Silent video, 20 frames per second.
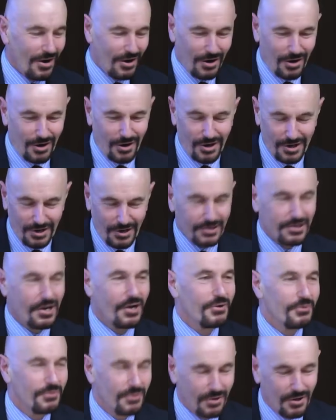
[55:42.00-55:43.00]

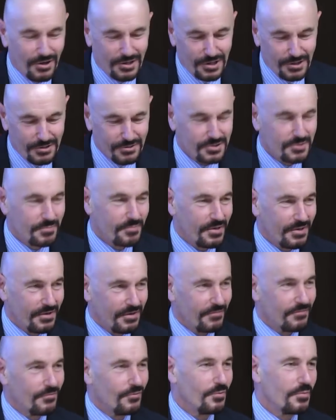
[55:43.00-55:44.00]
I know who's
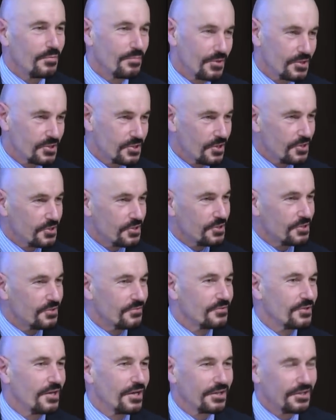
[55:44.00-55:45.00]
appearing for me. My associates
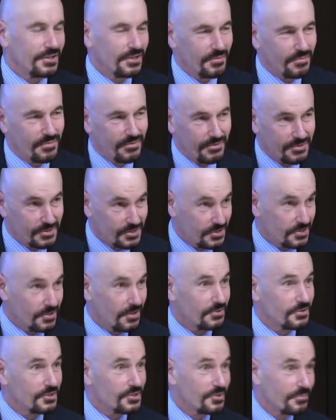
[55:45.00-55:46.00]
have taken the appearances, and
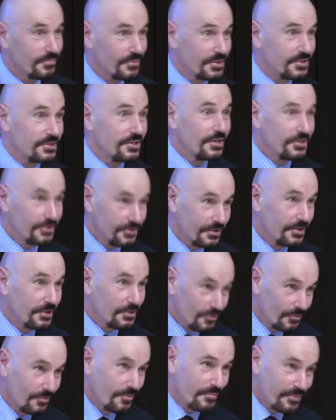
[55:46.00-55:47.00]
I'll just simply tell you that
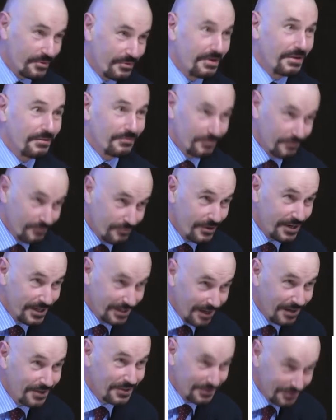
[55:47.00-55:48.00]
you're appearing for Fred,
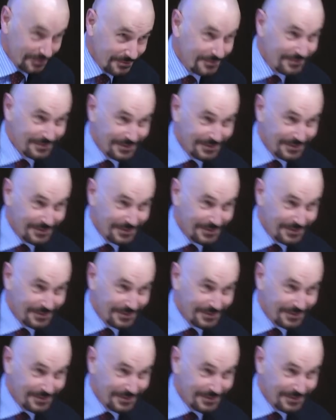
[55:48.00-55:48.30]
aren't you?